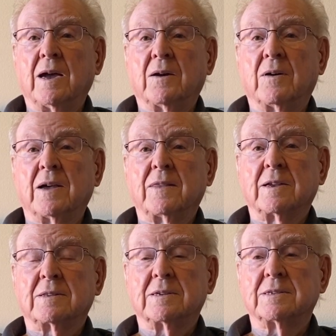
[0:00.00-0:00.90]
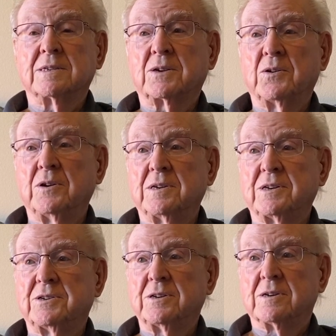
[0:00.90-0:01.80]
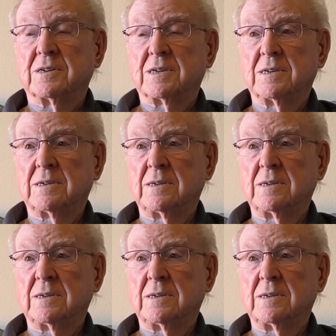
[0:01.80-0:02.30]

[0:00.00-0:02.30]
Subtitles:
Well, I think that just going to church